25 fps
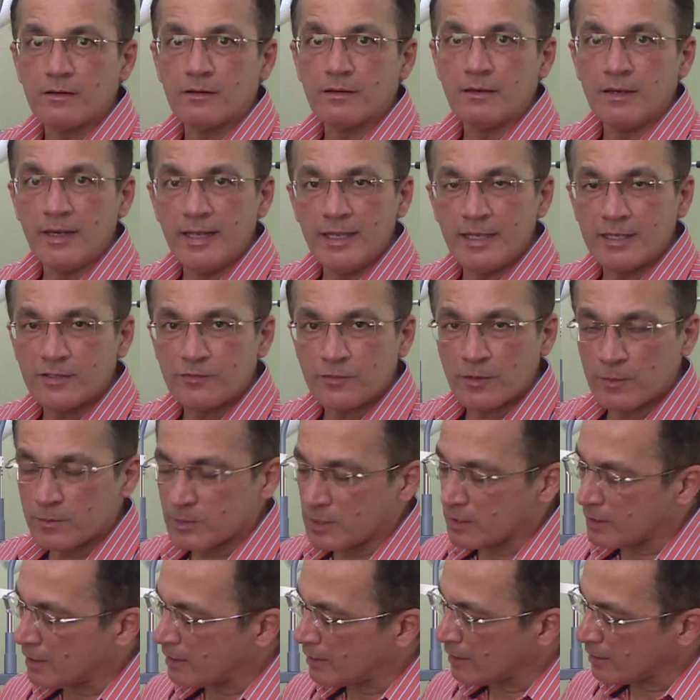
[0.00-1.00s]
leaks from
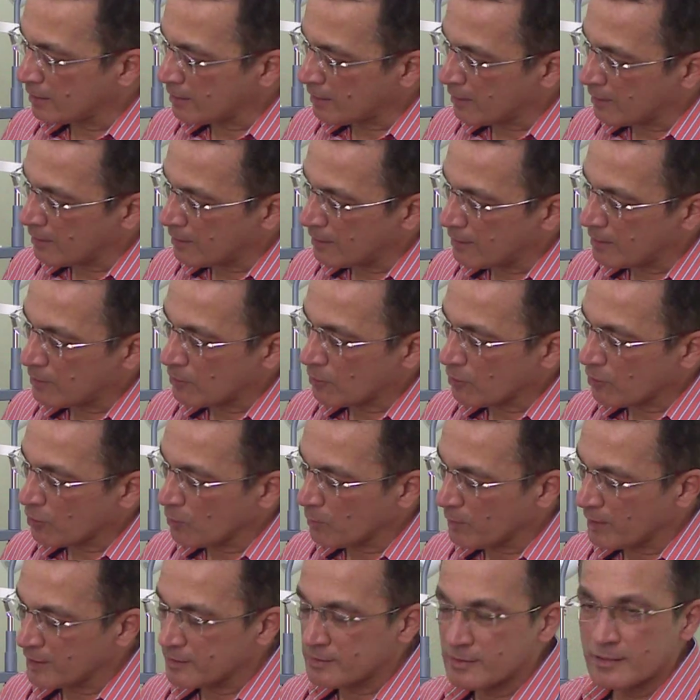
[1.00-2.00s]
the retina, it
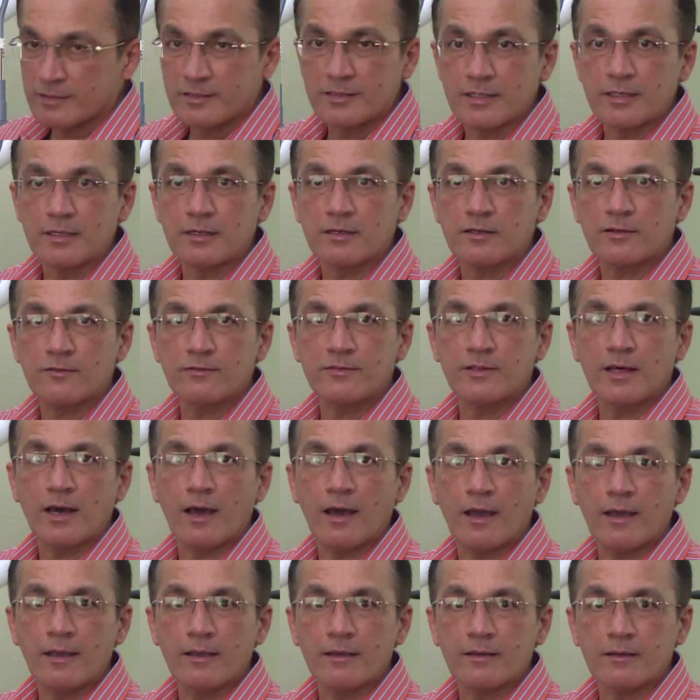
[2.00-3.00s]
occupies the center of the
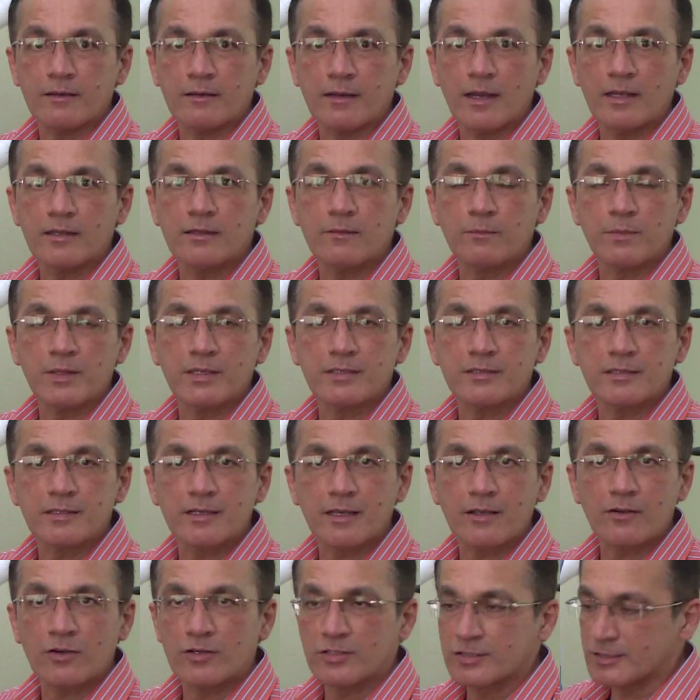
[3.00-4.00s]
eye here and the
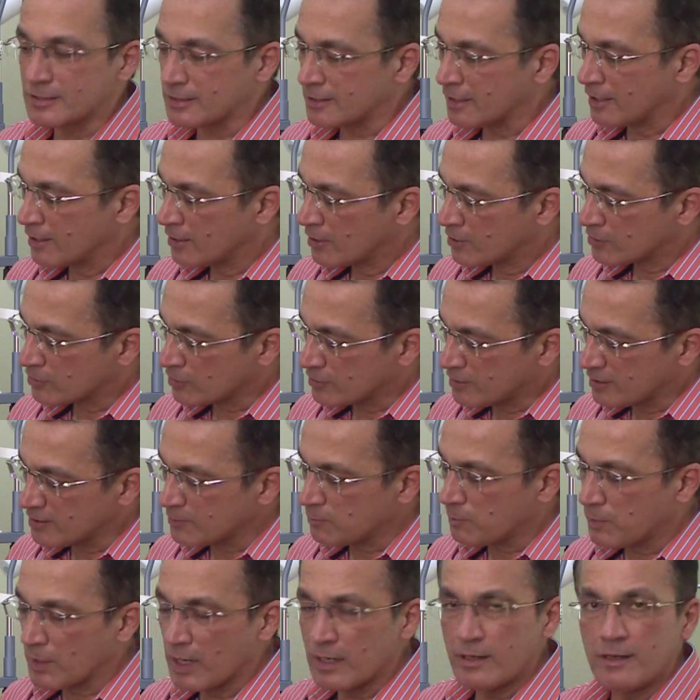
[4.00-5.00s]
patient cannot see. So this
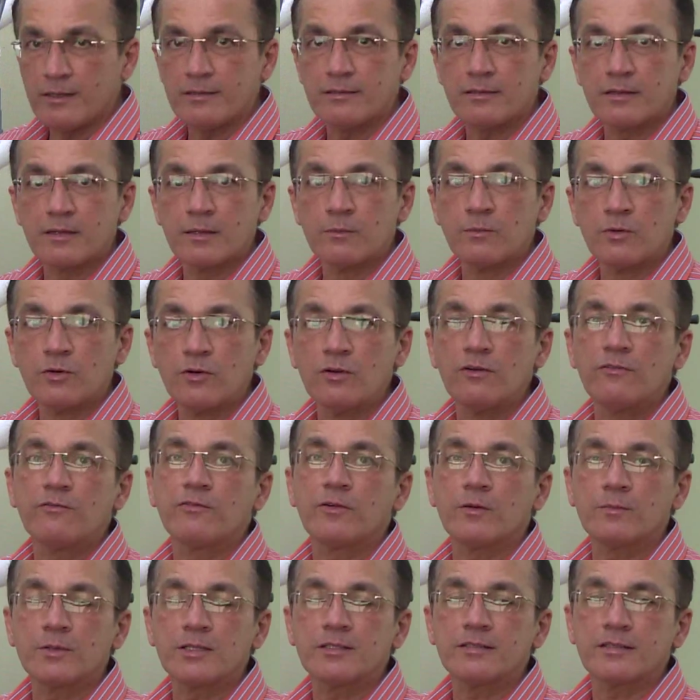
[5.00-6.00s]
blood is removed
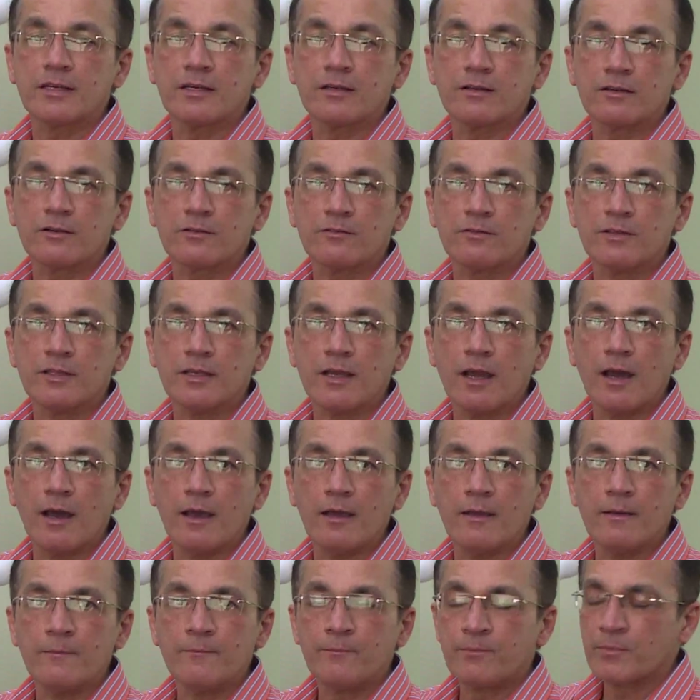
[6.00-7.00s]
from the center of the
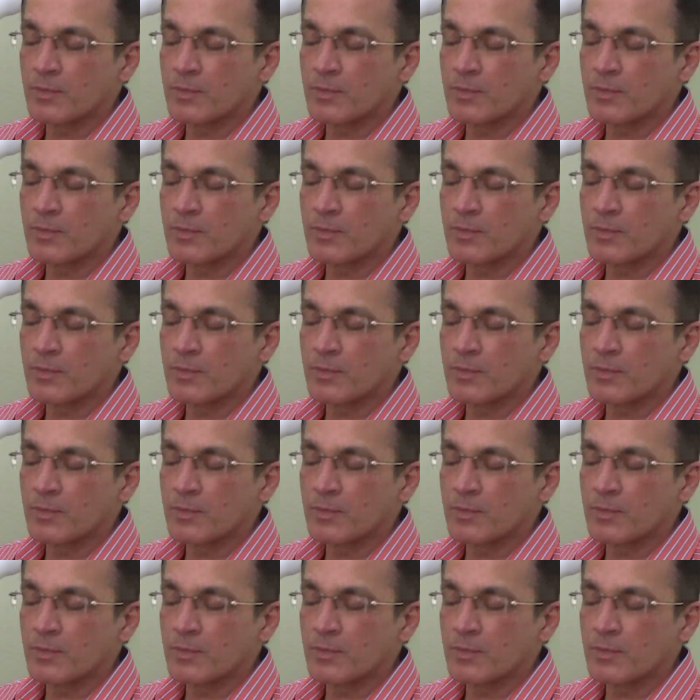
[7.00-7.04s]
eye.